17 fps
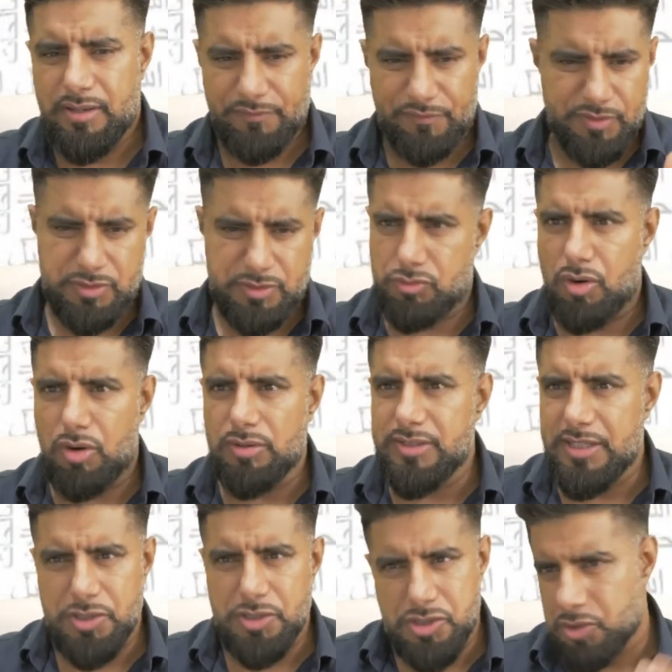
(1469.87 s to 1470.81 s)
If it's
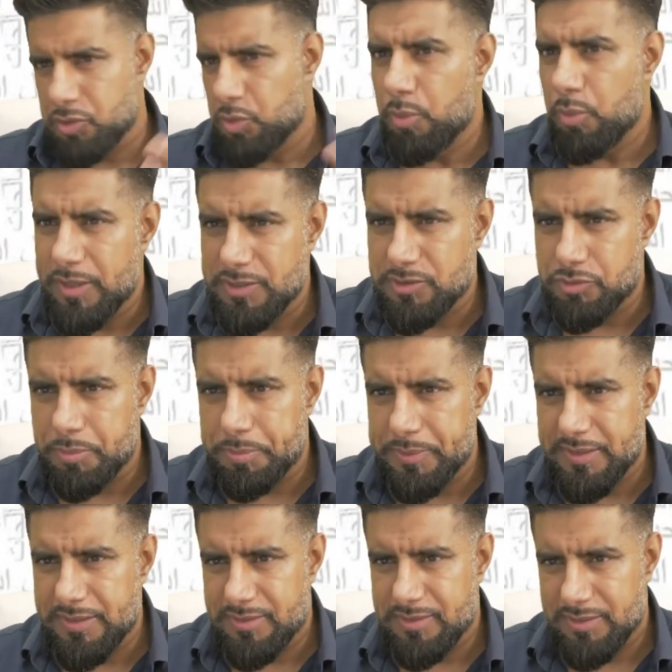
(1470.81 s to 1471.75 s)
wrong, then you should always
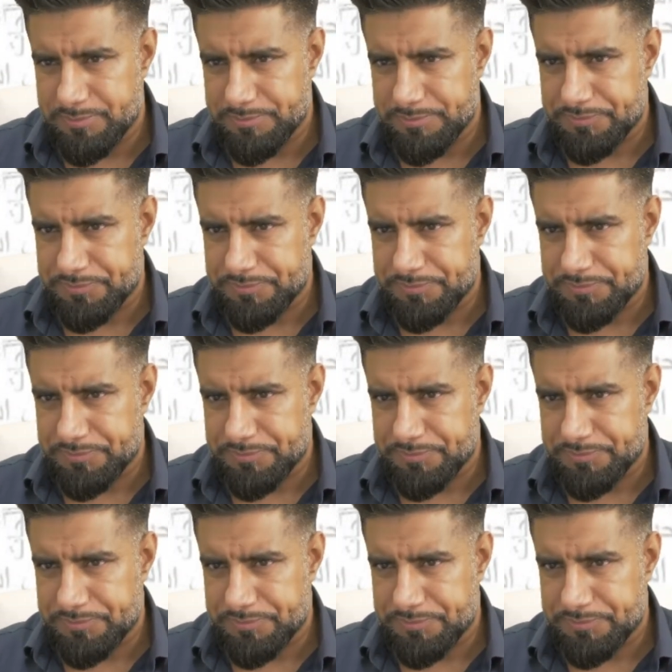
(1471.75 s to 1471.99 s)
repeat it.